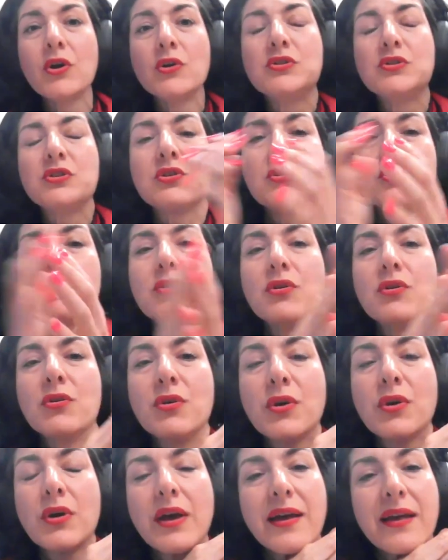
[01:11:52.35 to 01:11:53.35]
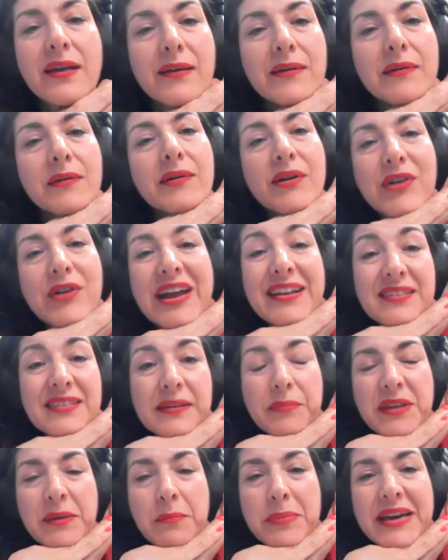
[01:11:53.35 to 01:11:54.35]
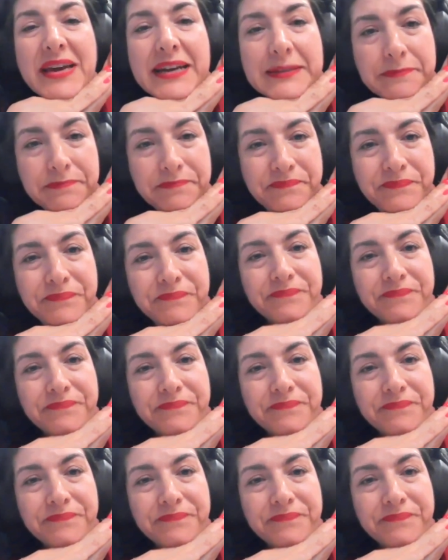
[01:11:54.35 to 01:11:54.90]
to create something better.